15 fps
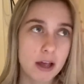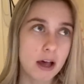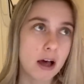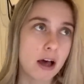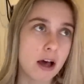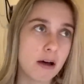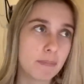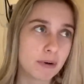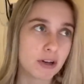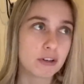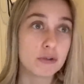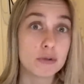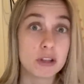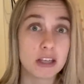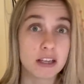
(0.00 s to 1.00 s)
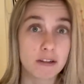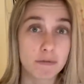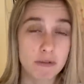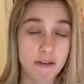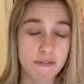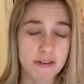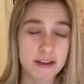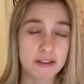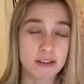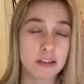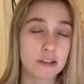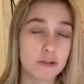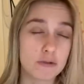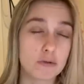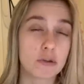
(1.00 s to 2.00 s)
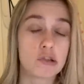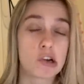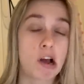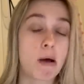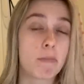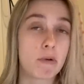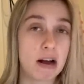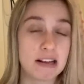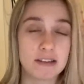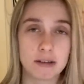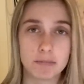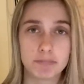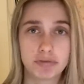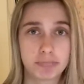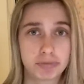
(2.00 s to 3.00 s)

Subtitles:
But I do think if he signs a new contract at Brighton,